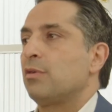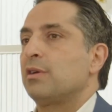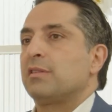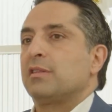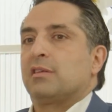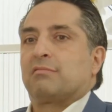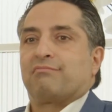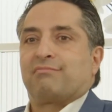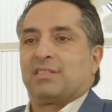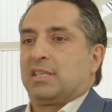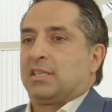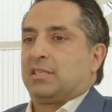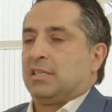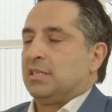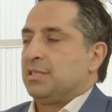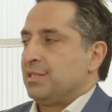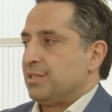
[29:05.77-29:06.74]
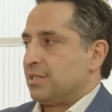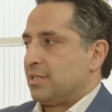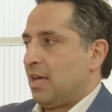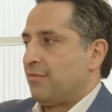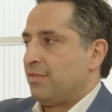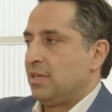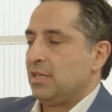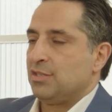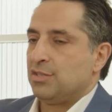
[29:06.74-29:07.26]
in the 60s and
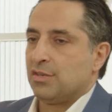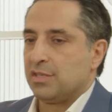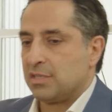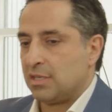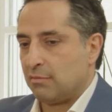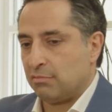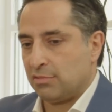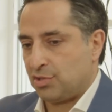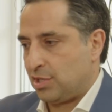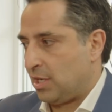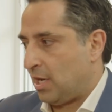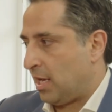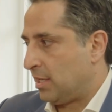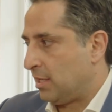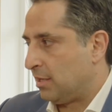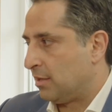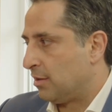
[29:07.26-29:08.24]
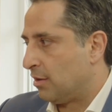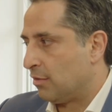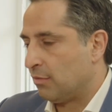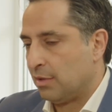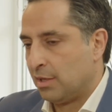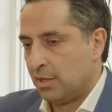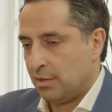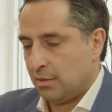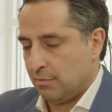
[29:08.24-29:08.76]
70s, you could say, well, shit, I didn't know
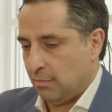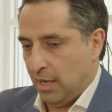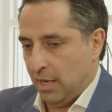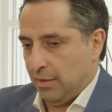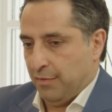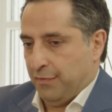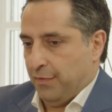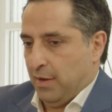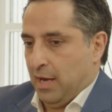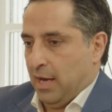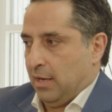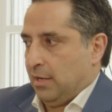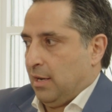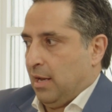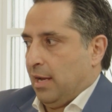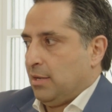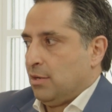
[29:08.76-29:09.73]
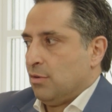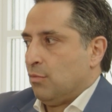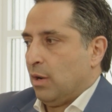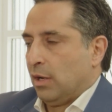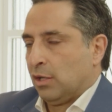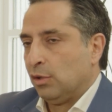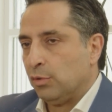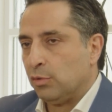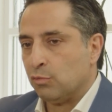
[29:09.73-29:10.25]
How did I know what
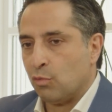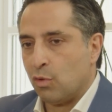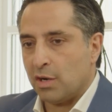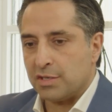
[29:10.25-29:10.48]
gluten was?